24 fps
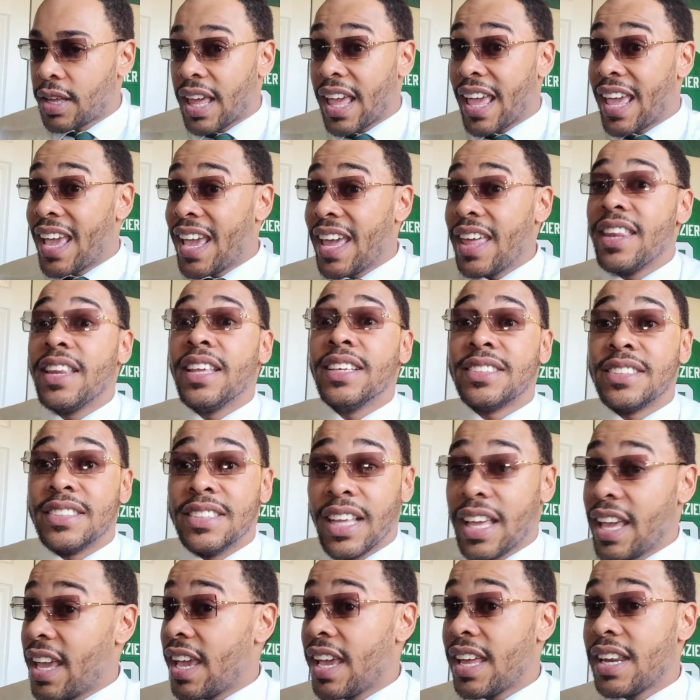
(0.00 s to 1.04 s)
and it's
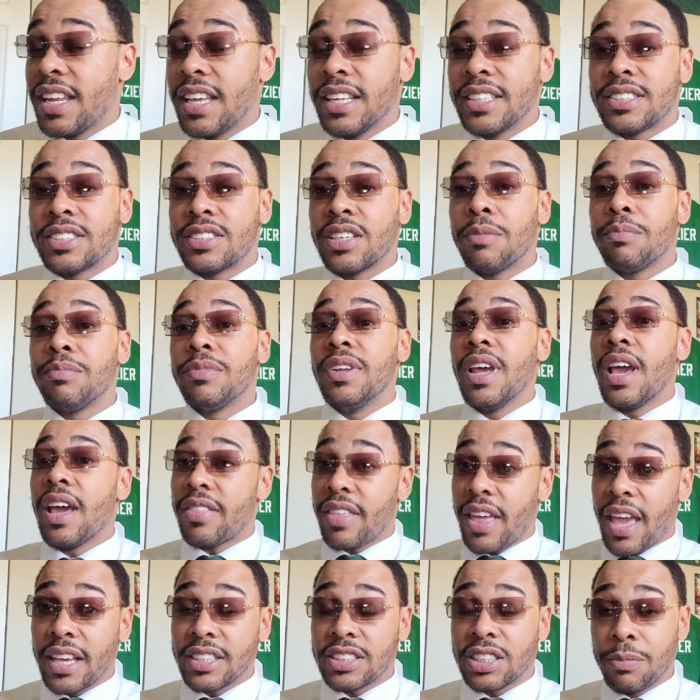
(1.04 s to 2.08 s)
and it's some
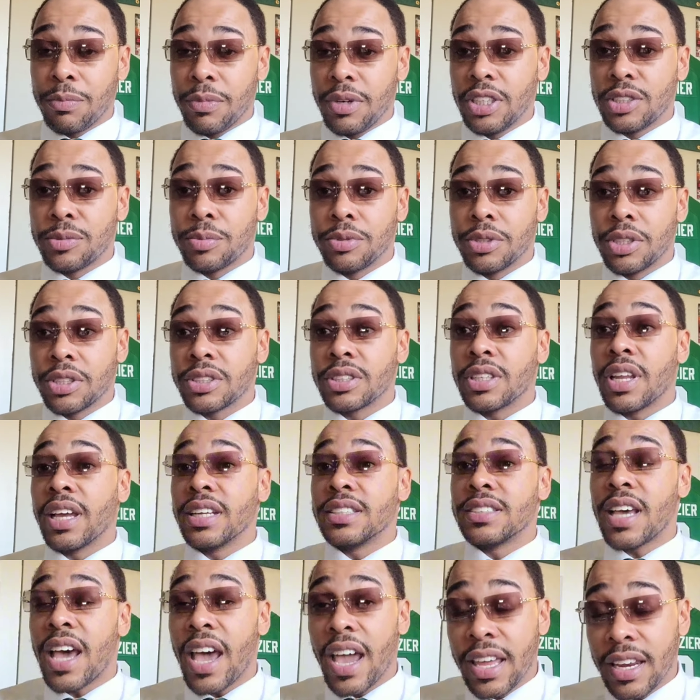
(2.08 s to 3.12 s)
death at somebody's position, like
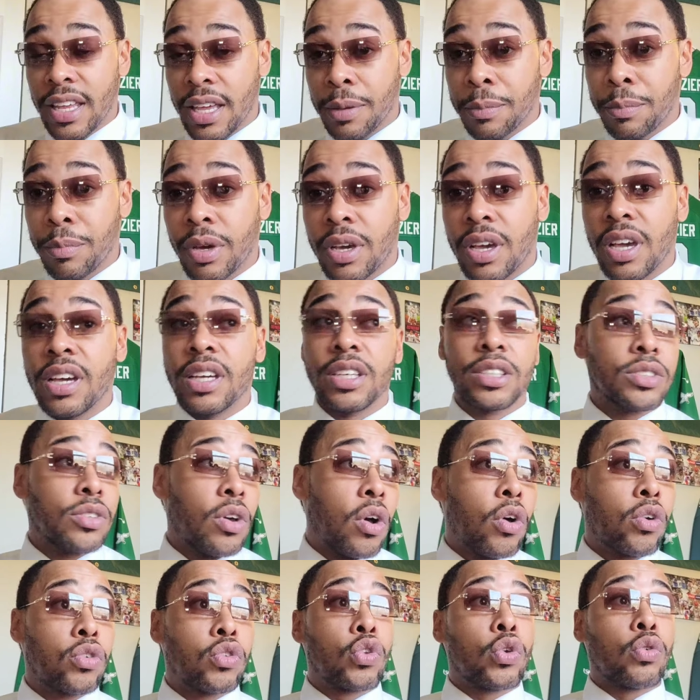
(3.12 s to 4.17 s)
tight end. Because
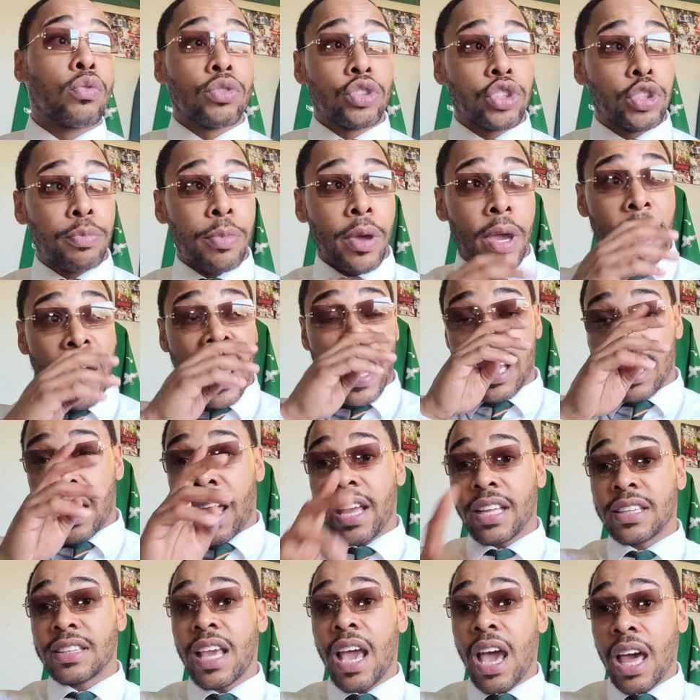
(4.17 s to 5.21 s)
all due respect, I
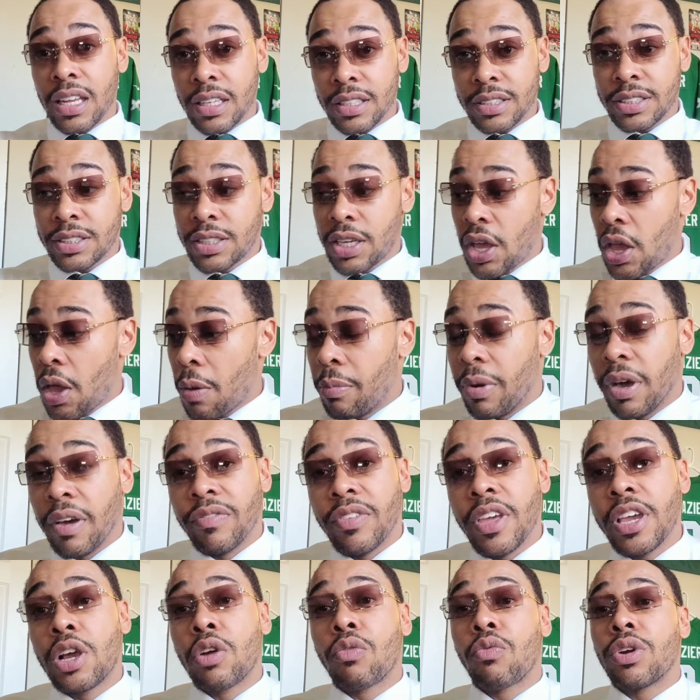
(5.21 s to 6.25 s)
like Dallas, but if
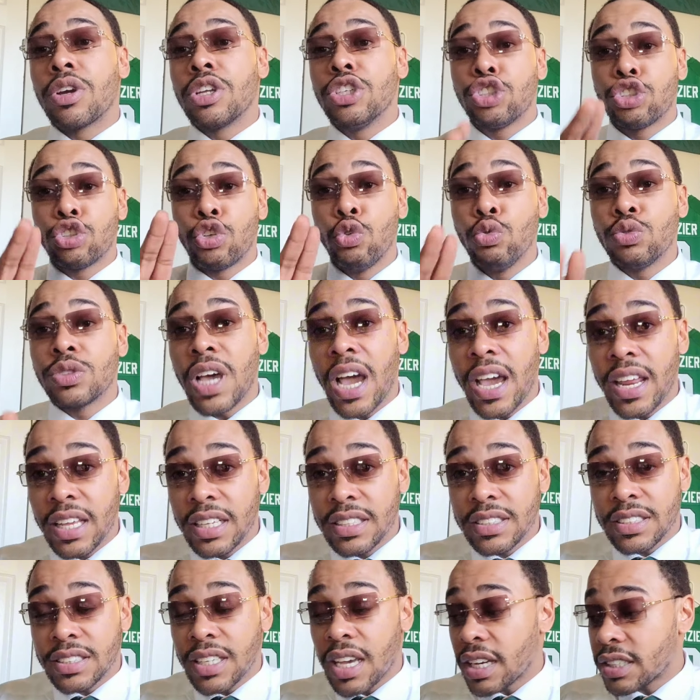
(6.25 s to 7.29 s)
they can run these two tight end
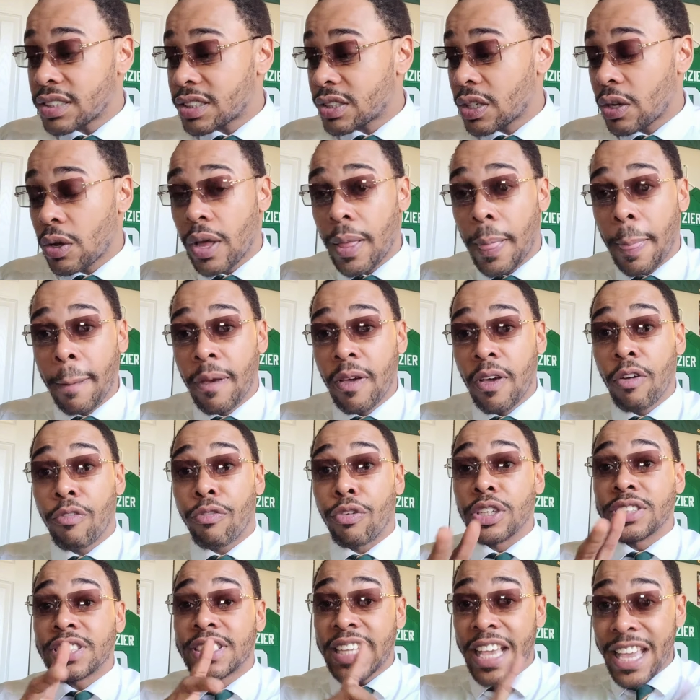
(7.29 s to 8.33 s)
sets for
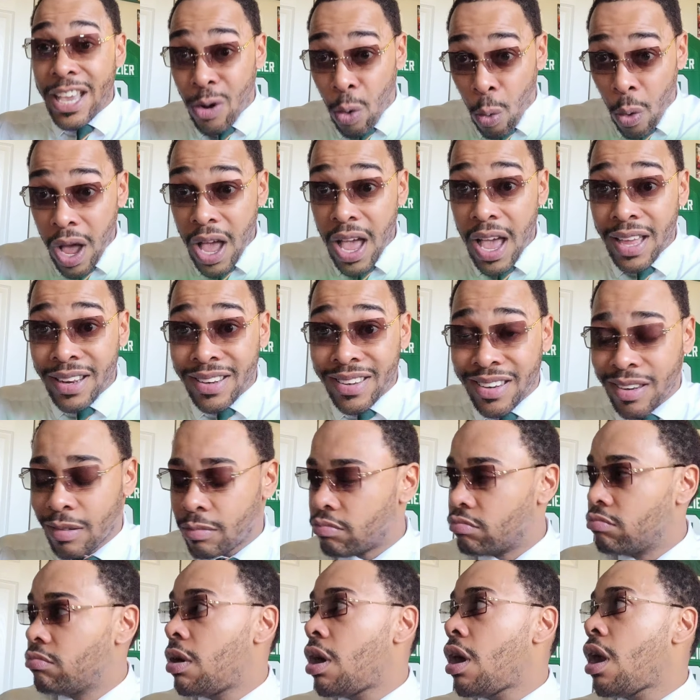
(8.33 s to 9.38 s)
Saquon,
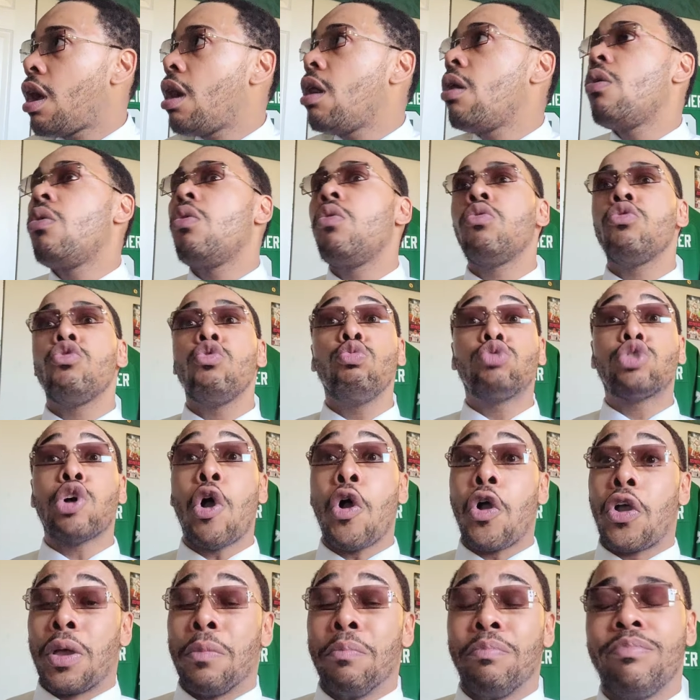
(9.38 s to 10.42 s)
bro, you
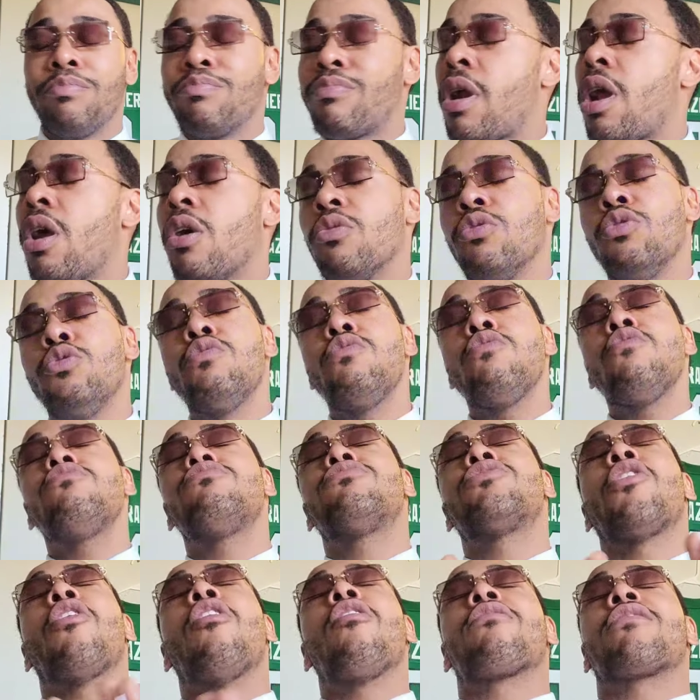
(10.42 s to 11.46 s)
talking, bro, you
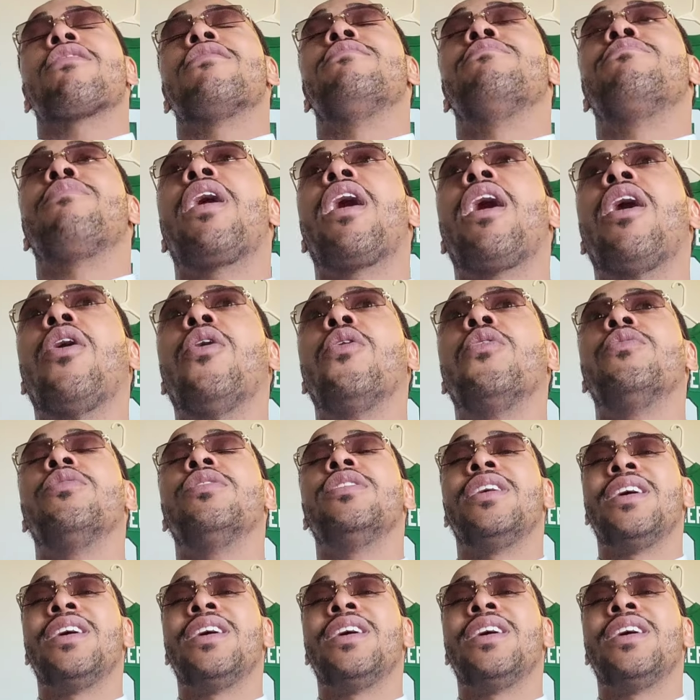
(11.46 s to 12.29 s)
talking about.